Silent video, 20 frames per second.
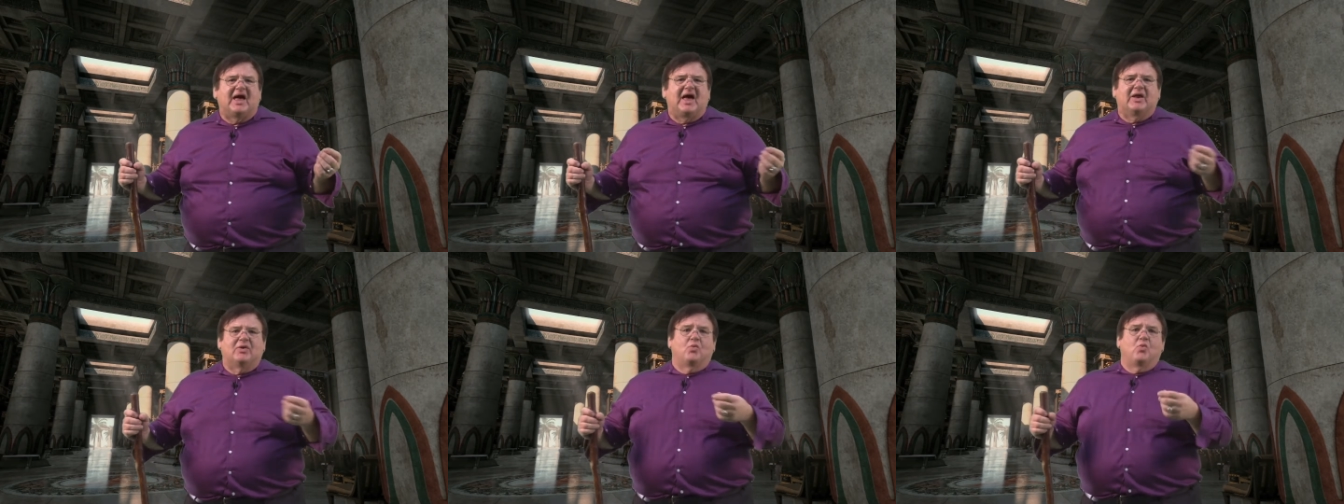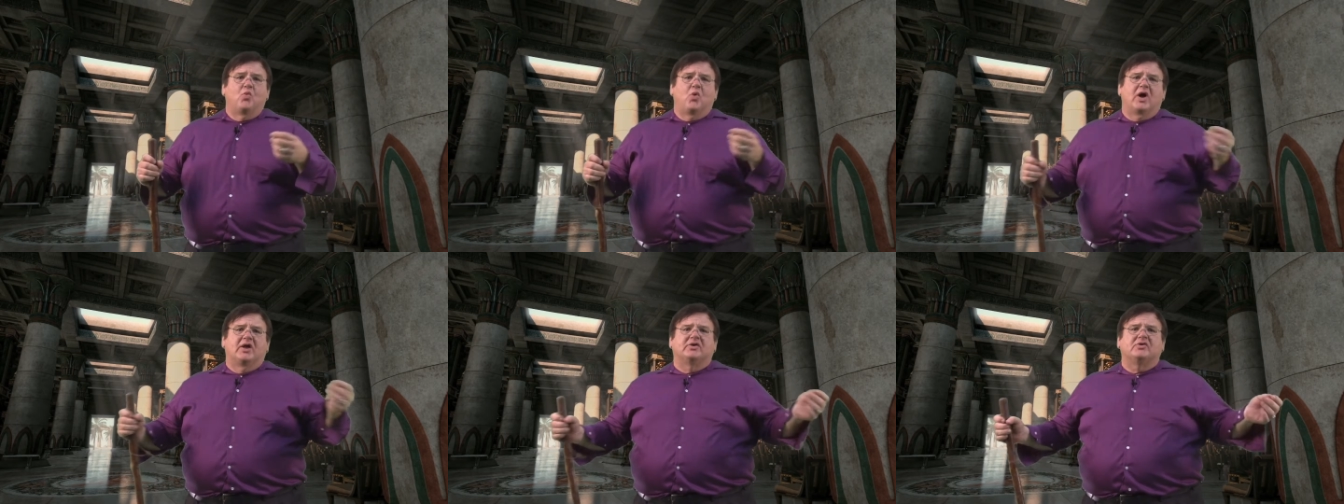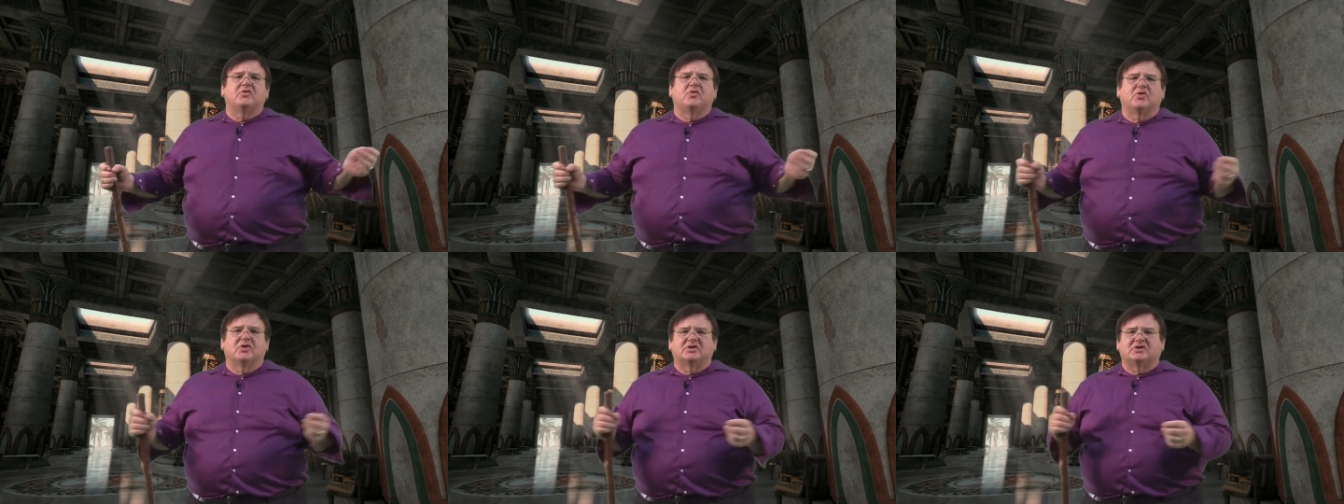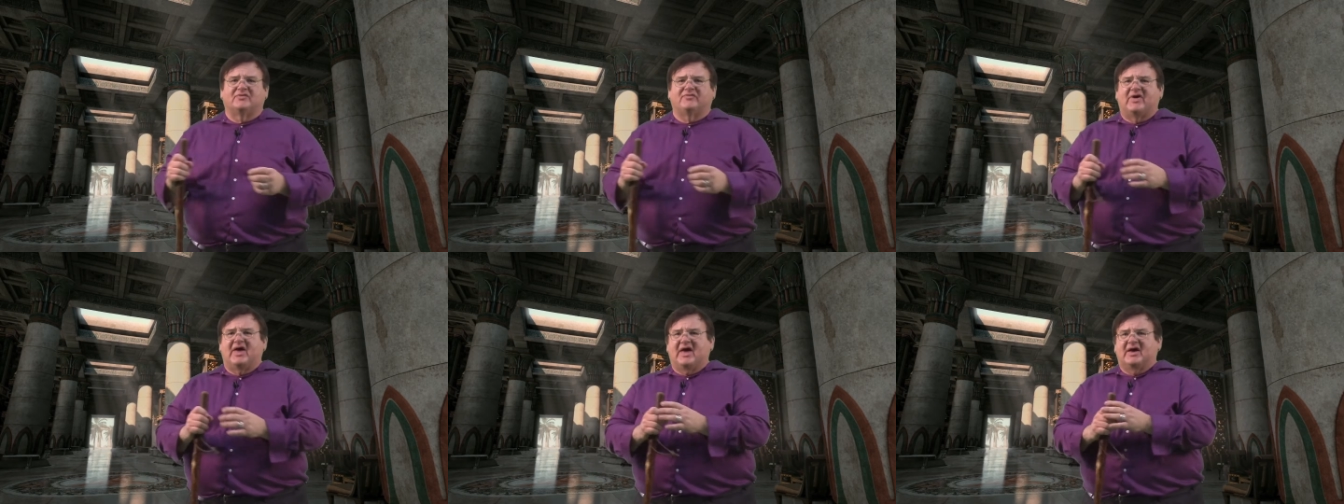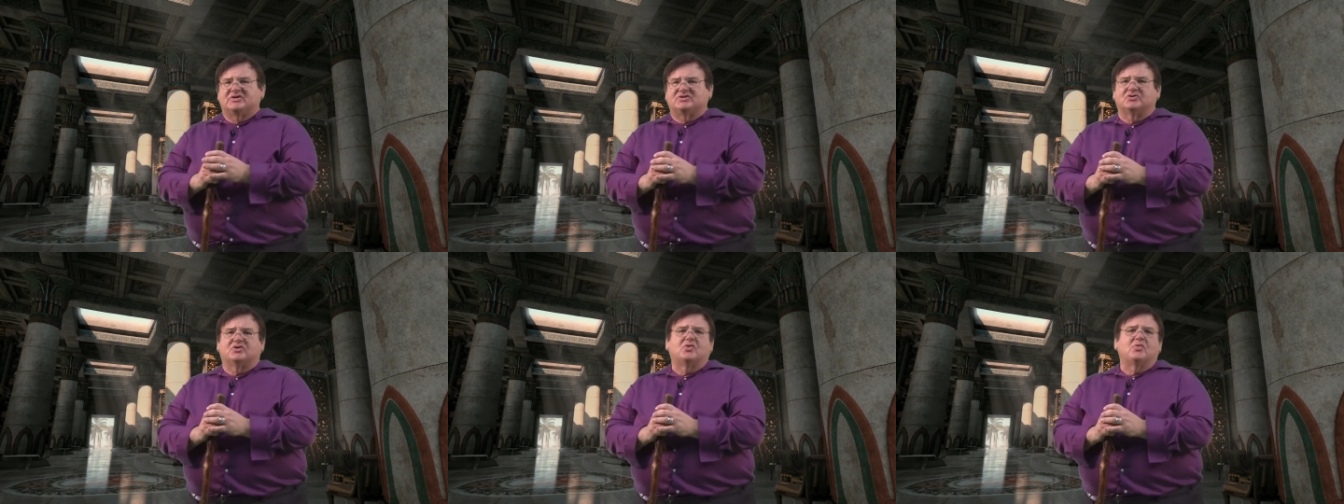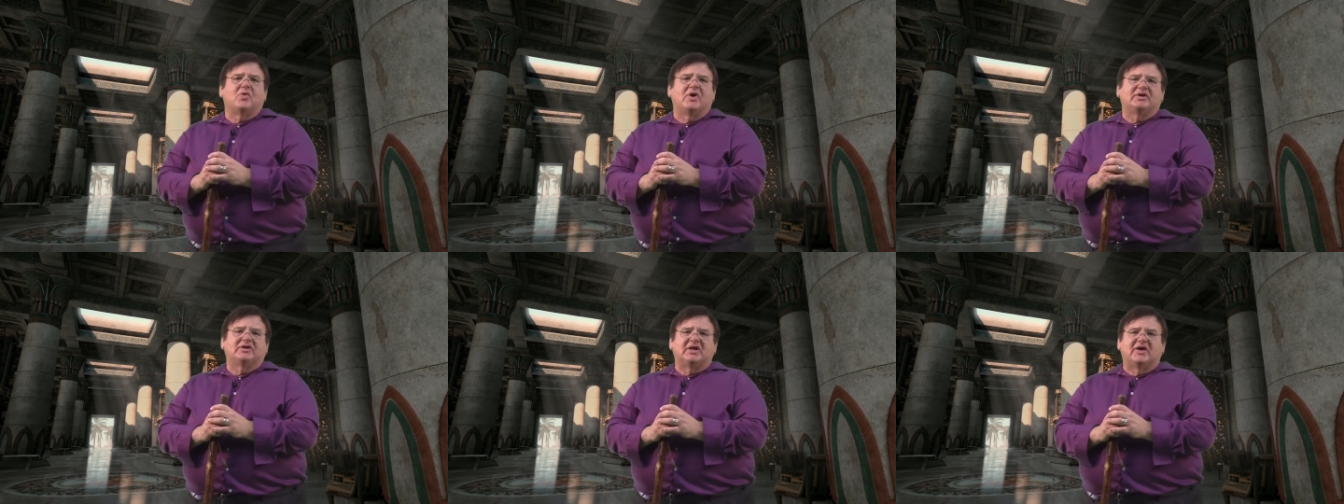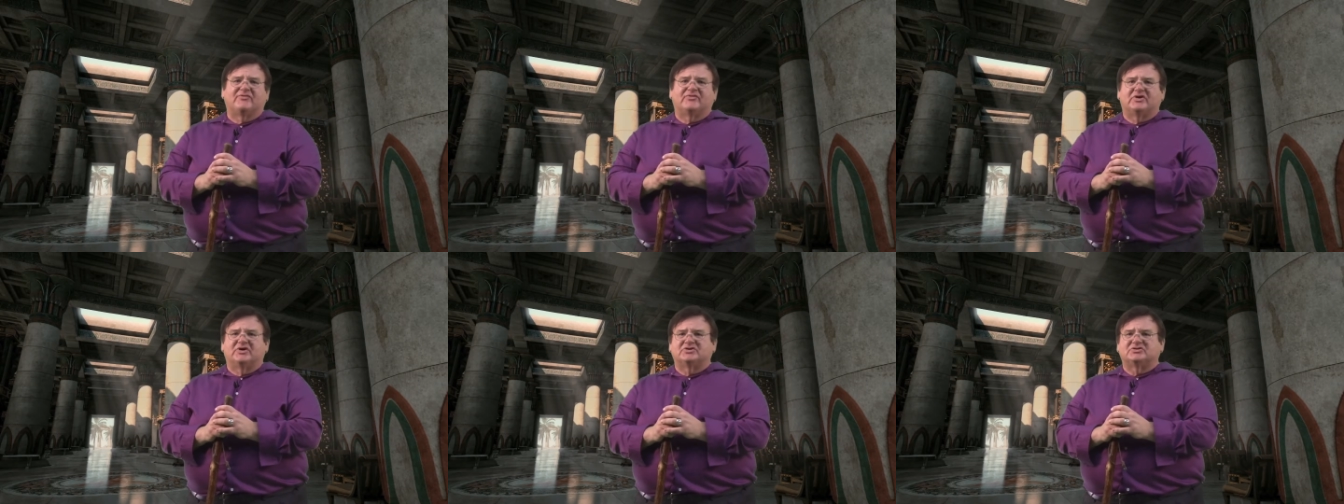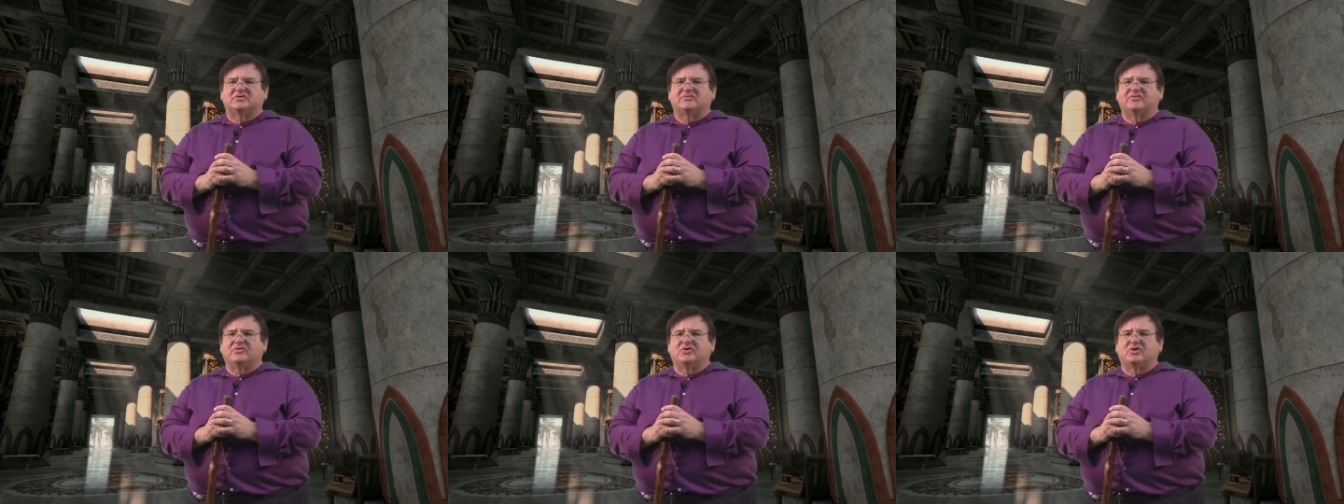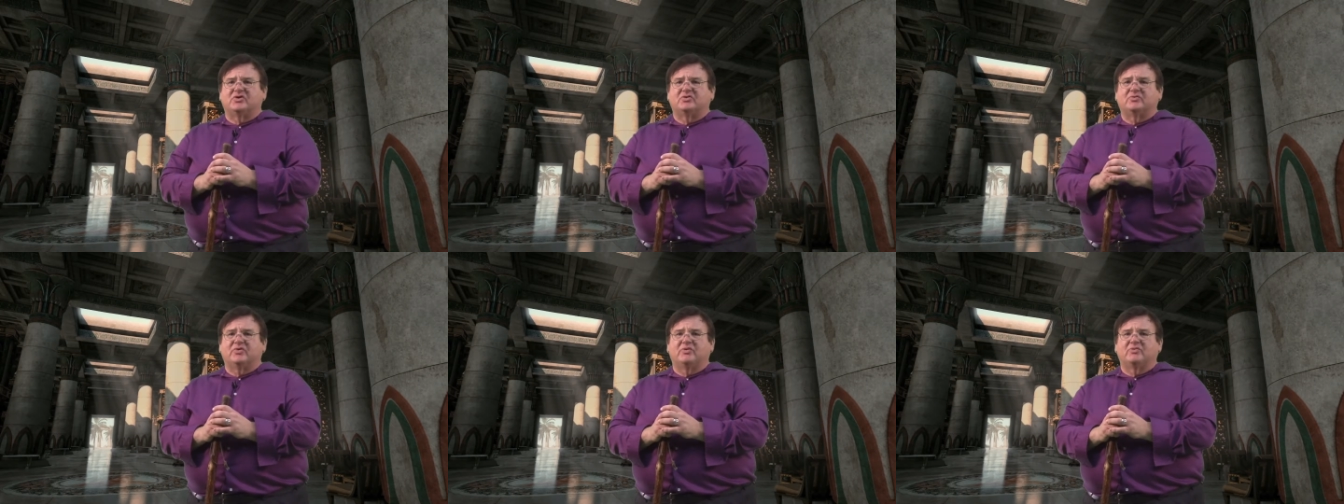on one course of action or one definition of good,